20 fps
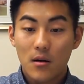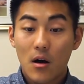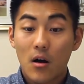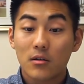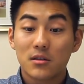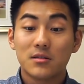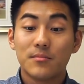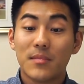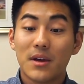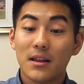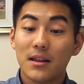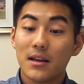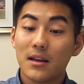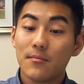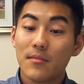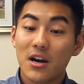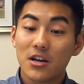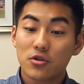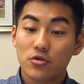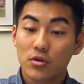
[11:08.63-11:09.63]
Ultimately,
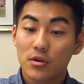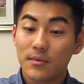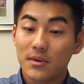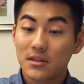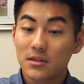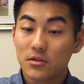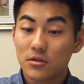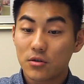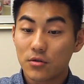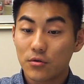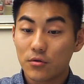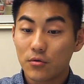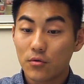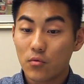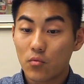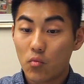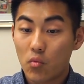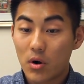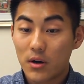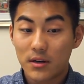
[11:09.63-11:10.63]
my dream is to
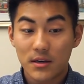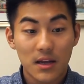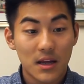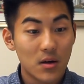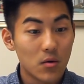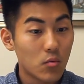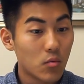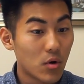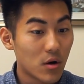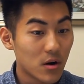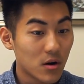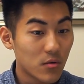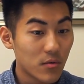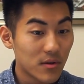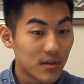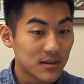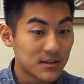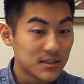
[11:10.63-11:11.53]
one day work with